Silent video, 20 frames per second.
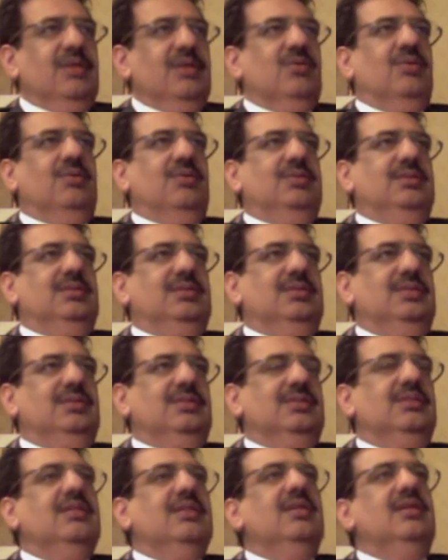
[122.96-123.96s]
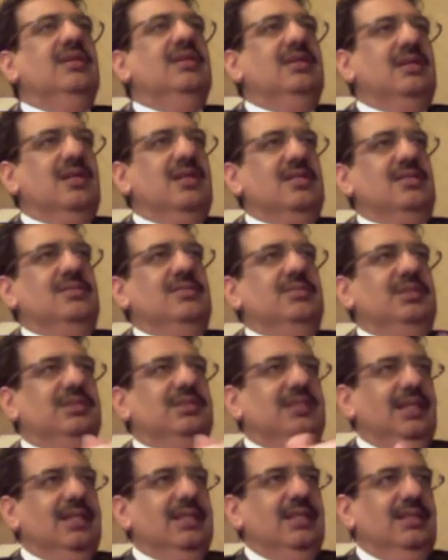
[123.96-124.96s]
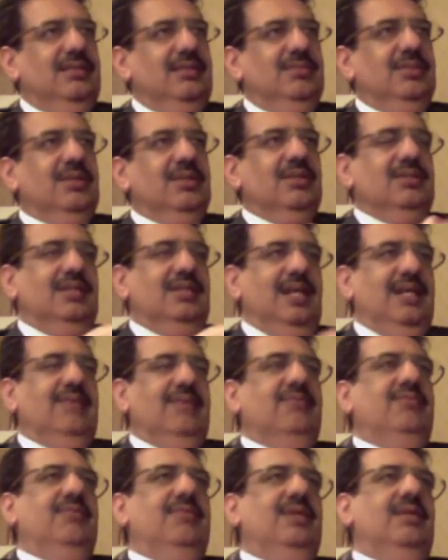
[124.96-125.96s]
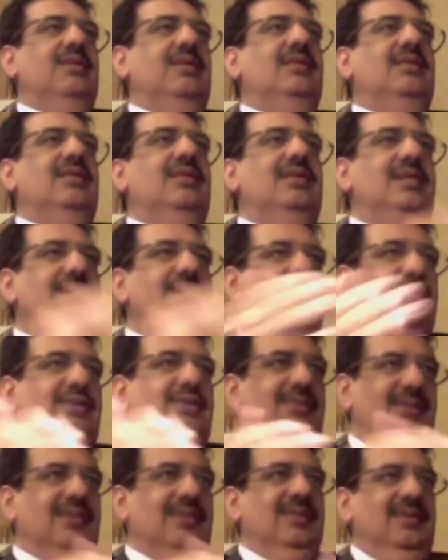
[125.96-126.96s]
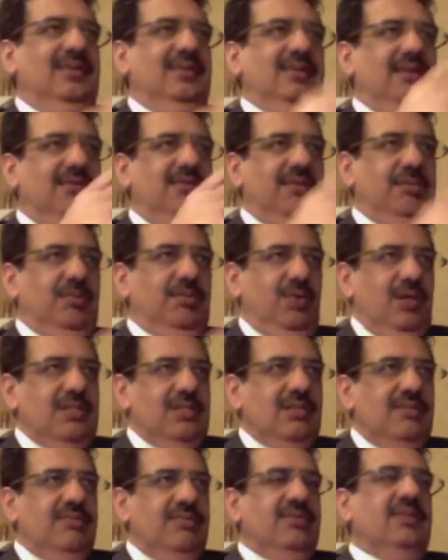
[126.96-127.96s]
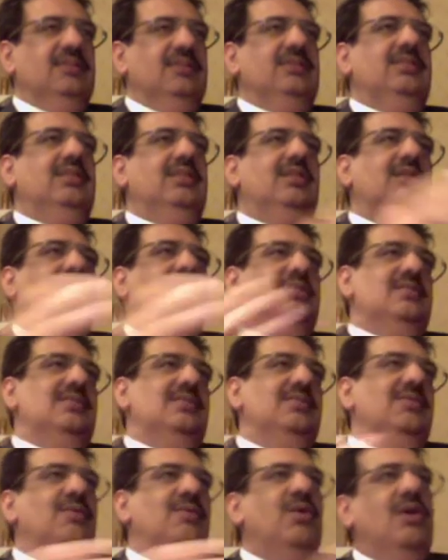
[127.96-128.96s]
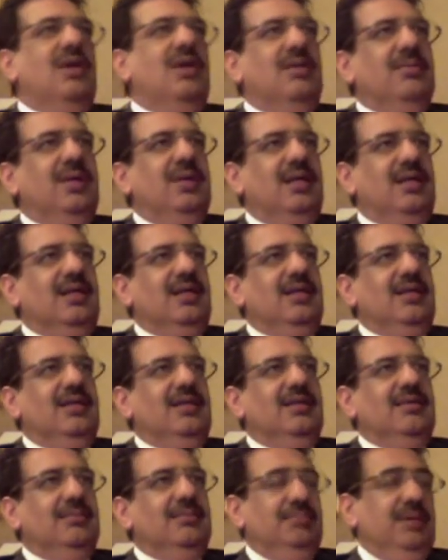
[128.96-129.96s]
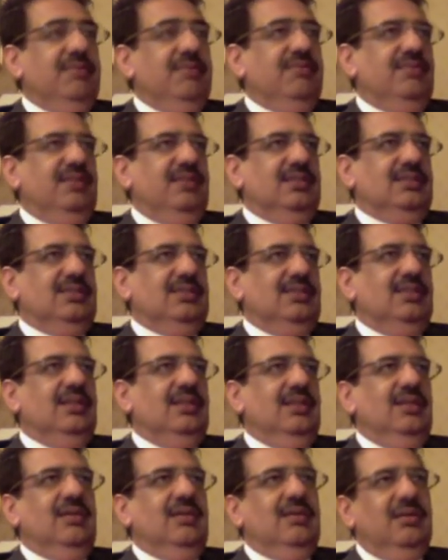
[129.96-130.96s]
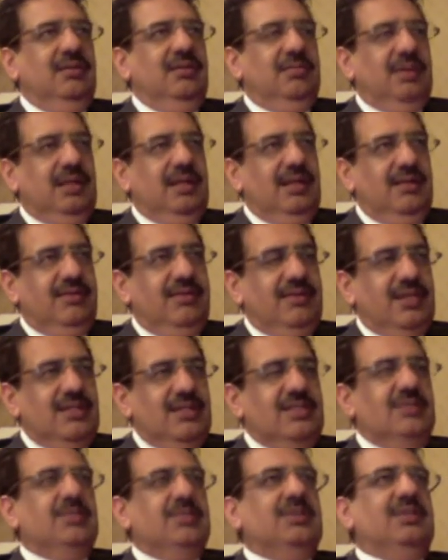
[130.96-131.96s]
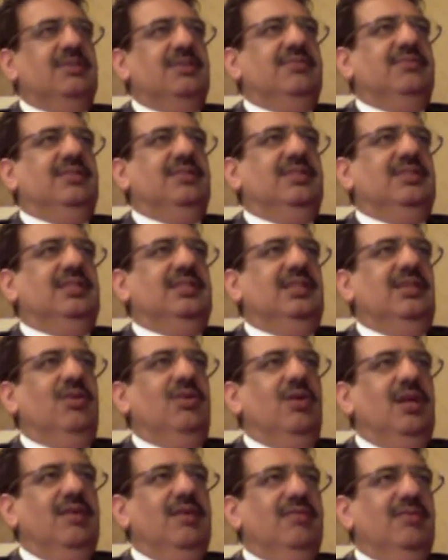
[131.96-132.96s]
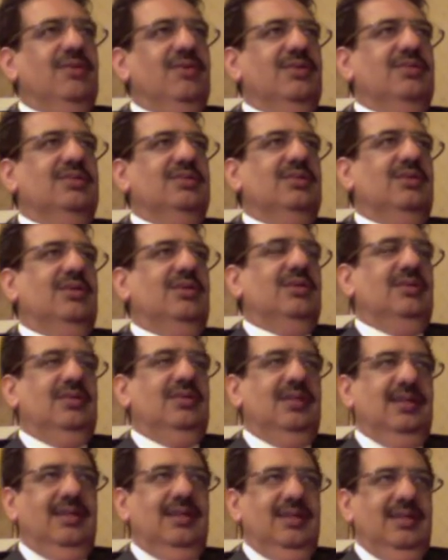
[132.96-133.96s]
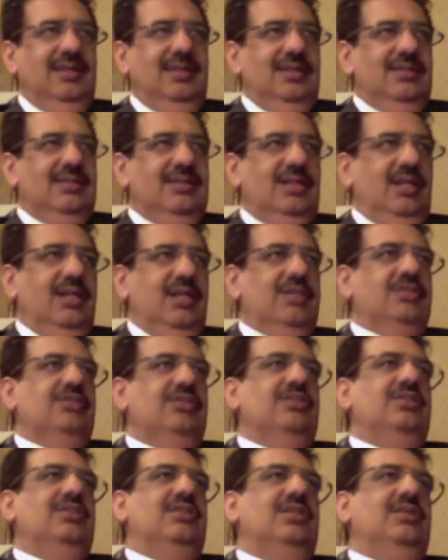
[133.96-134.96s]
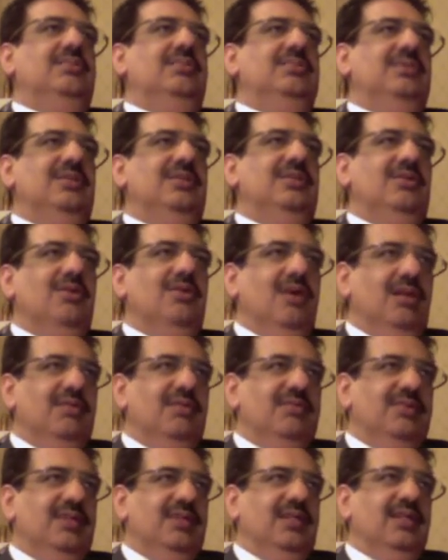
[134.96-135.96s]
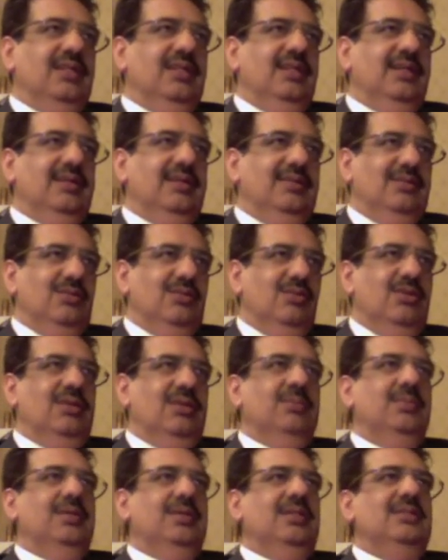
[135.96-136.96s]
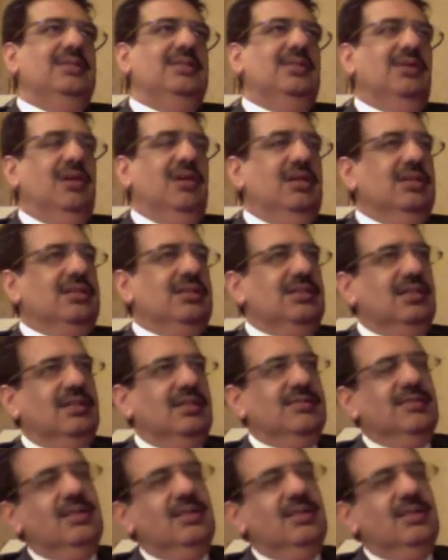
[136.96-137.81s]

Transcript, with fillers: core business. Customer second, because that will lead. If employees are first, then the customer will automatically be first. But if customers are first, and all I focus on is relationships and golfing and tournaments and all that stuff,